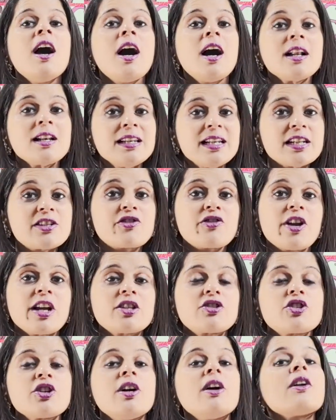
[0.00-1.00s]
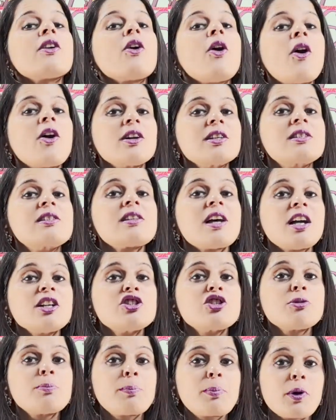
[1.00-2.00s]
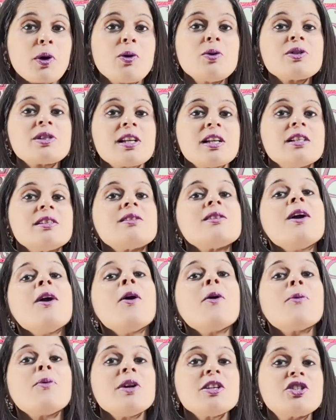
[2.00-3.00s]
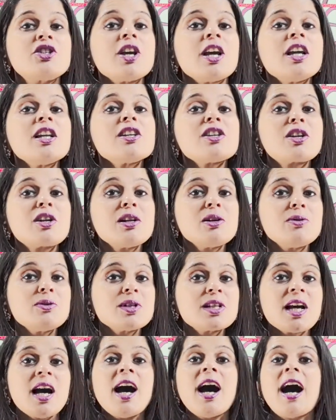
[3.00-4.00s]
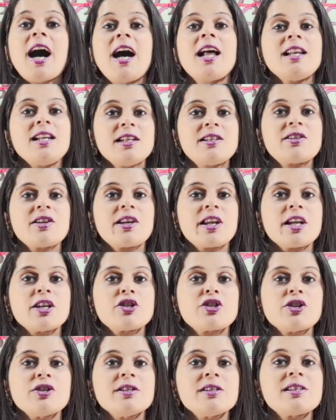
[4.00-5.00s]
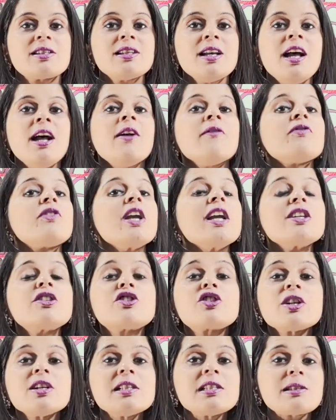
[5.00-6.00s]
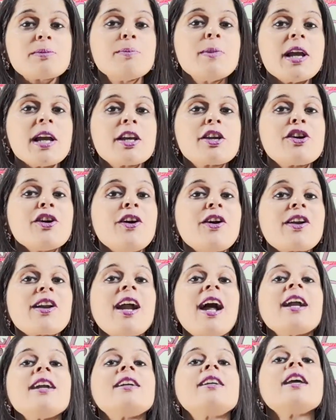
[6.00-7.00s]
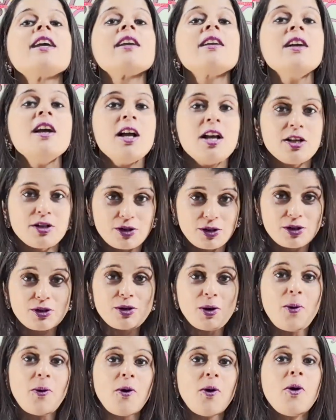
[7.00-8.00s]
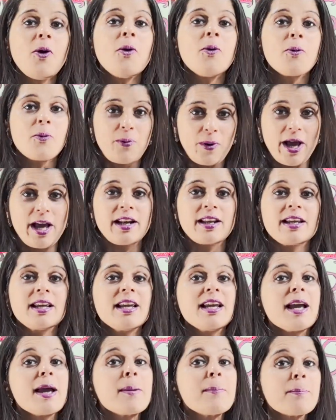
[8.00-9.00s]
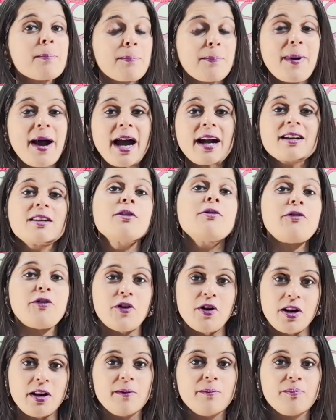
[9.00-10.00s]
literature or such proses which include alliterations. They just make your writing so very impactful,